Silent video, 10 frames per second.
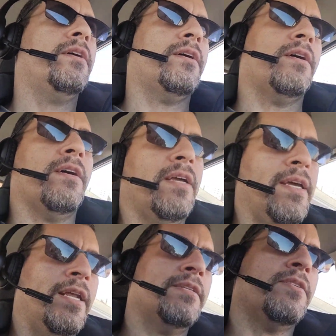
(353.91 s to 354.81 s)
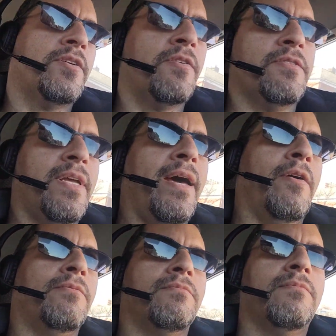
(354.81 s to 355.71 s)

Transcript: And as it turns out,